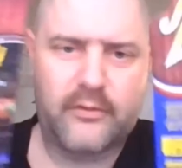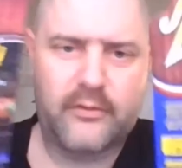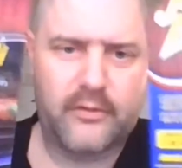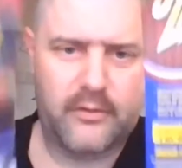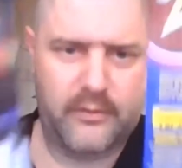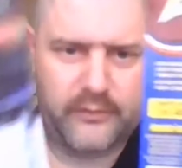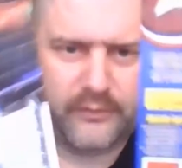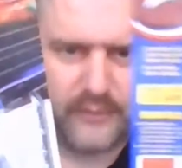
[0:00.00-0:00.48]

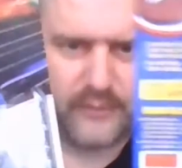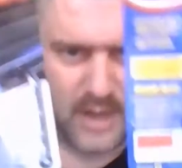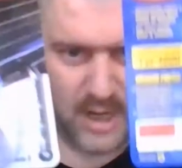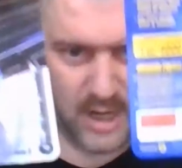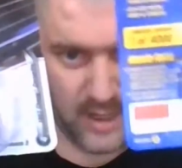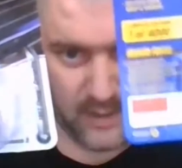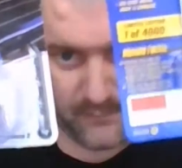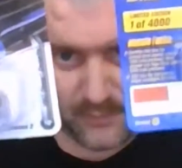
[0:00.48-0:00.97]
so this is an
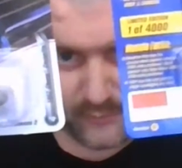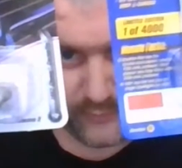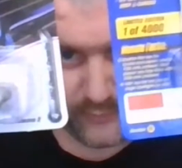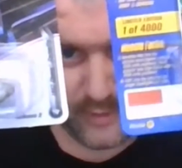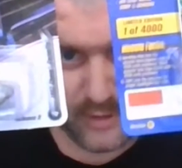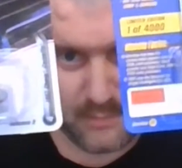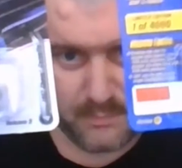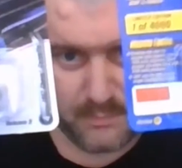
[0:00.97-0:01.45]
A
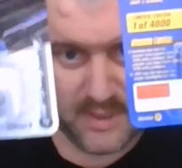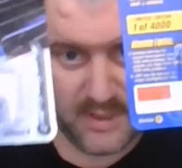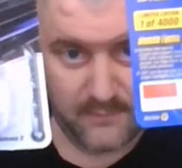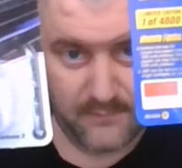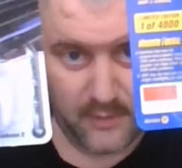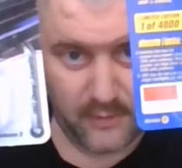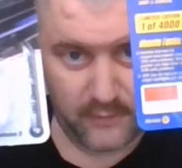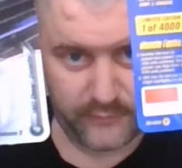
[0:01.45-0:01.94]
version and a B
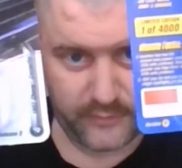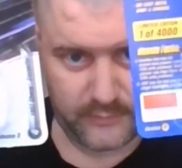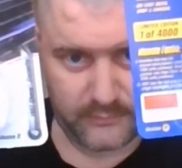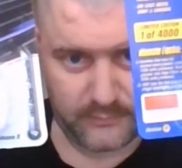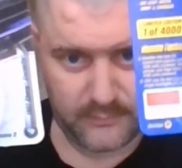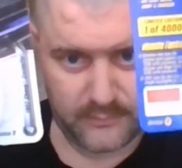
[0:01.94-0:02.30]
version.